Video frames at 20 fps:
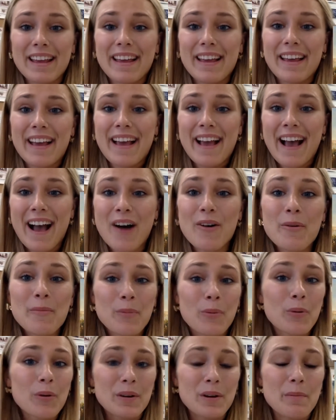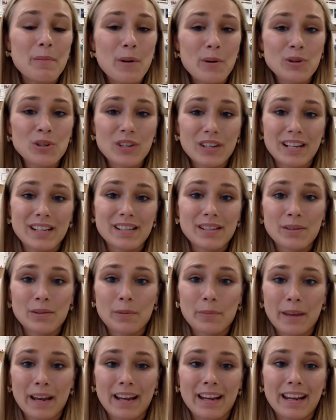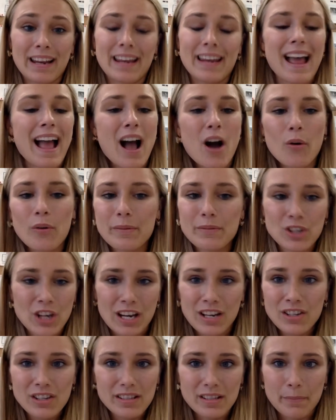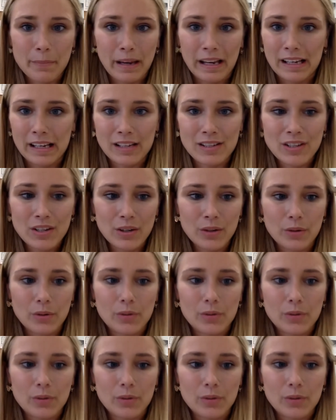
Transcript: how important emotion is to a painting and how it changes a painting too.